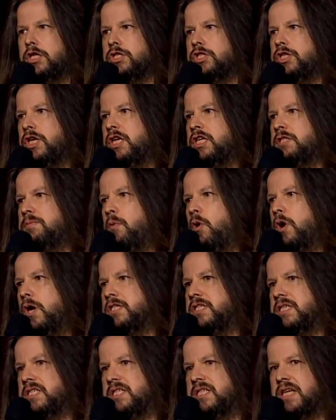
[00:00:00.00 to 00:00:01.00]
she's more
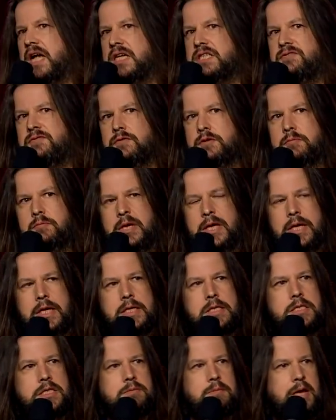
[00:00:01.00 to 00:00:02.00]
successful than
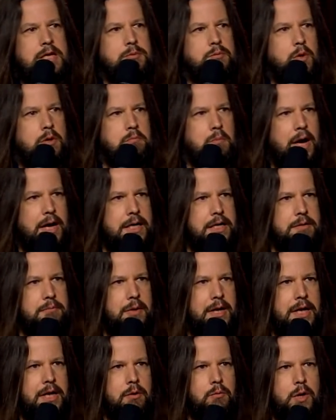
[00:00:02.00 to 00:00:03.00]
me, she makes more money than
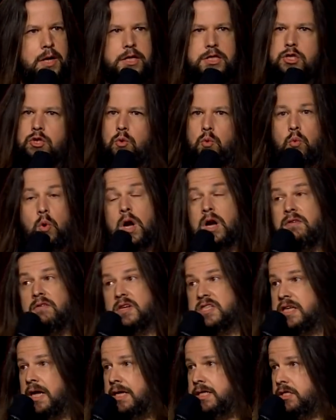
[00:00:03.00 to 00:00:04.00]
me, which one of
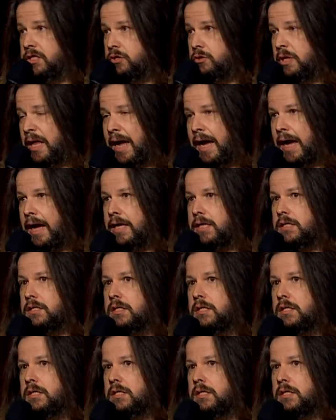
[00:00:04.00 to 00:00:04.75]
us had to do that.